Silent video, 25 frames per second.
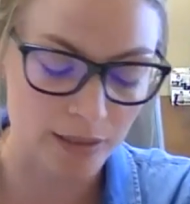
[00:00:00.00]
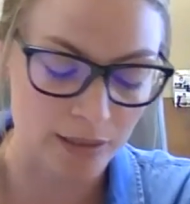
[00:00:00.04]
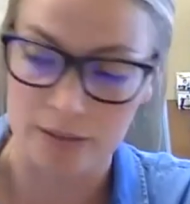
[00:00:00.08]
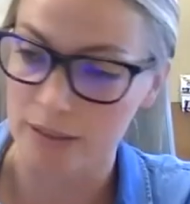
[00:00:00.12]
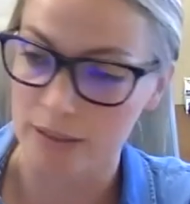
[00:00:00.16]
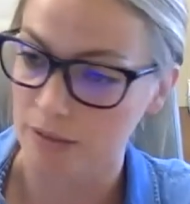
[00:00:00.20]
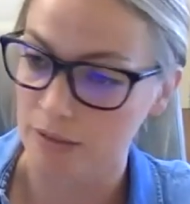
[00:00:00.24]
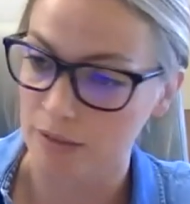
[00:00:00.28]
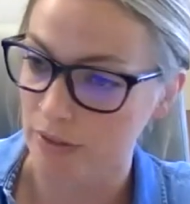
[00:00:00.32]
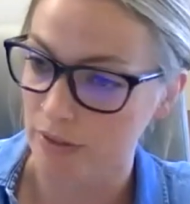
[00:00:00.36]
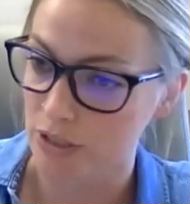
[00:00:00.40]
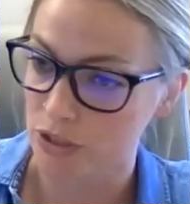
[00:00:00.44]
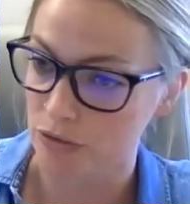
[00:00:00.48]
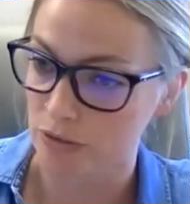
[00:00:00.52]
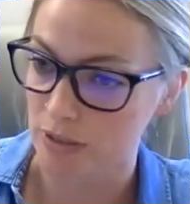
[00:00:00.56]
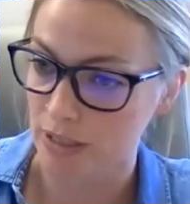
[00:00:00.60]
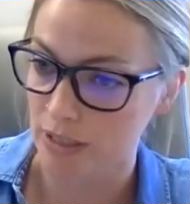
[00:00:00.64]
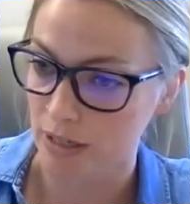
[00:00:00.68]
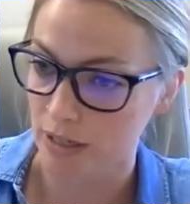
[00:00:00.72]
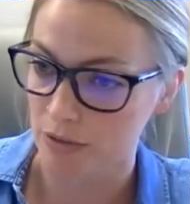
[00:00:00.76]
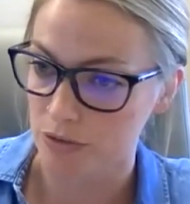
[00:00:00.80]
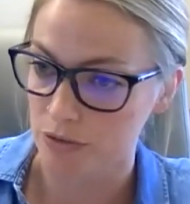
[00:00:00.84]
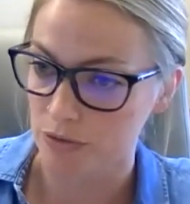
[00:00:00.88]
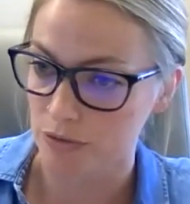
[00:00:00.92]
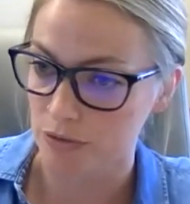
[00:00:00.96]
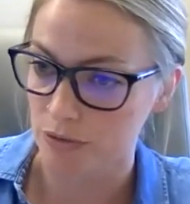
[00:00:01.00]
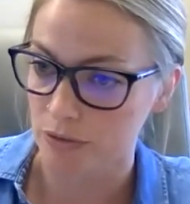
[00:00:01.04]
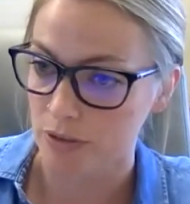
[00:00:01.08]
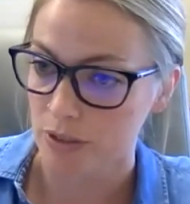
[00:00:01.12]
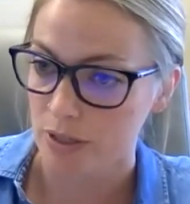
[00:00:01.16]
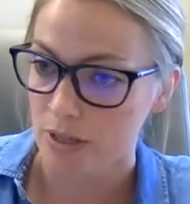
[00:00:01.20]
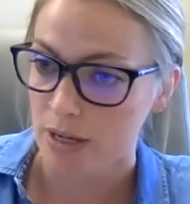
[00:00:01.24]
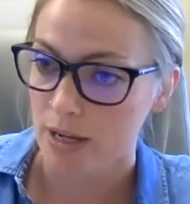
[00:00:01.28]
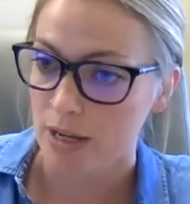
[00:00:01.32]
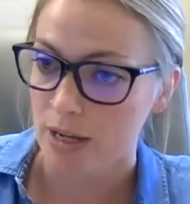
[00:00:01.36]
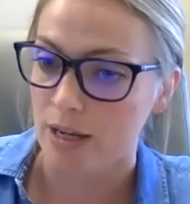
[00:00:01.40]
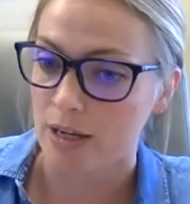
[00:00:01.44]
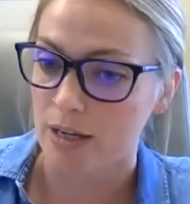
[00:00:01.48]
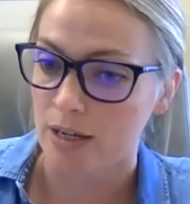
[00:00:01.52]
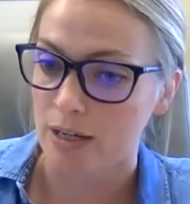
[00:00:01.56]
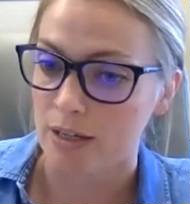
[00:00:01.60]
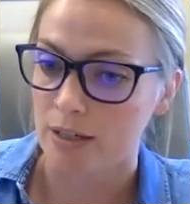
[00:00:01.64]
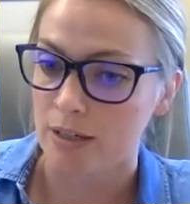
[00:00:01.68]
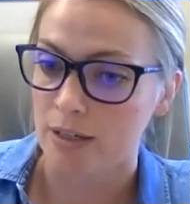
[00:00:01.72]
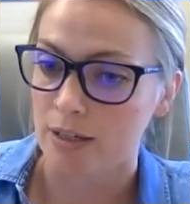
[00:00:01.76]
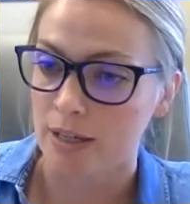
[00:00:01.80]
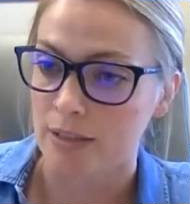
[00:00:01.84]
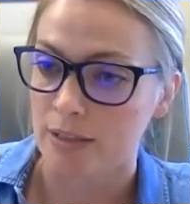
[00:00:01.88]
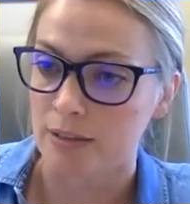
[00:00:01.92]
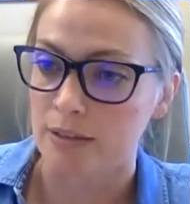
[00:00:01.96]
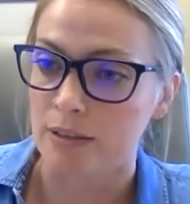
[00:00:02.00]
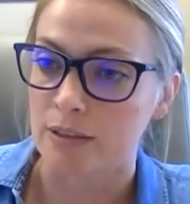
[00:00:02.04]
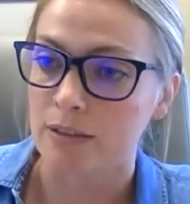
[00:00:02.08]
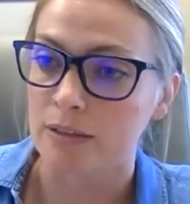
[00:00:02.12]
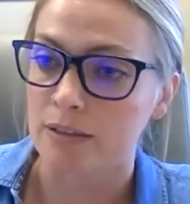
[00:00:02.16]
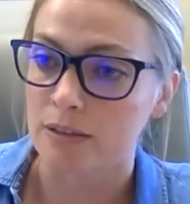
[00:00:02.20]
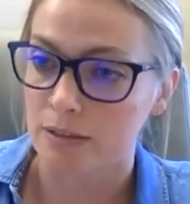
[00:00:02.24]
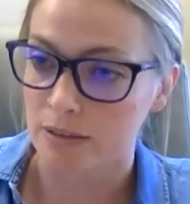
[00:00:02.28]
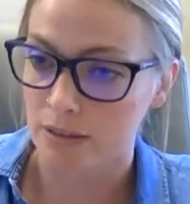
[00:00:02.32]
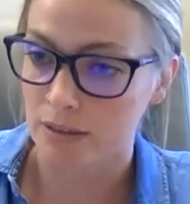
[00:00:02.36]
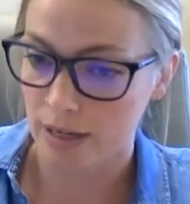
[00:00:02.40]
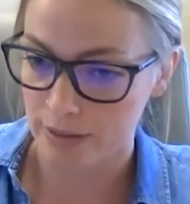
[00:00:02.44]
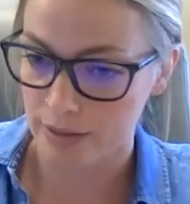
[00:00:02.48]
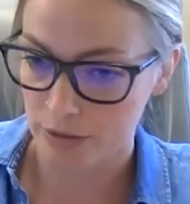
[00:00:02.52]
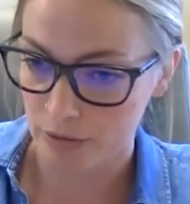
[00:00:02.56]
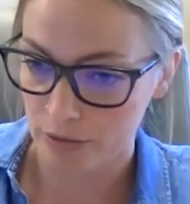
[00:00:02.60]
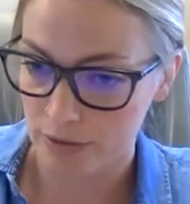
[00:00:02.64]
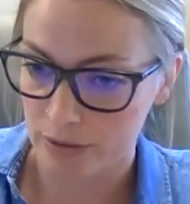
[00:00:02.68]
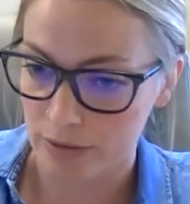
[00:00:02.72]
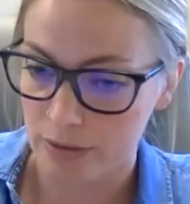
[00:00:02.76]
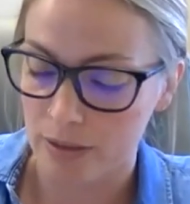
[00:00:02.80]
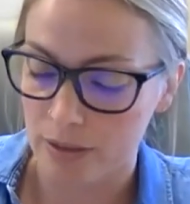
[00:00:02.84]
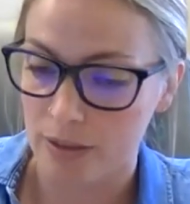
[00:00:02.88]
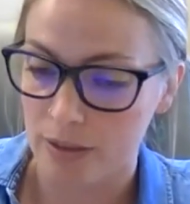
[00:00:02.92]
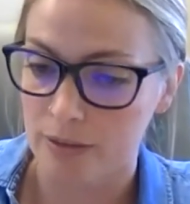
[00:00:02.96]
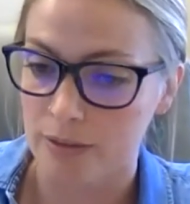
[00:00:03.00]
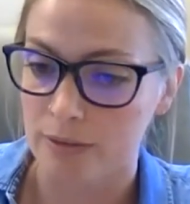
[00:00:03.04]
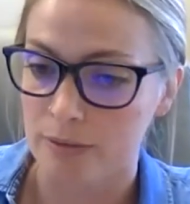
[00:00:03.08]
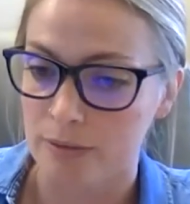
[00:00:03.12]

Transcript: advisory council, and I know that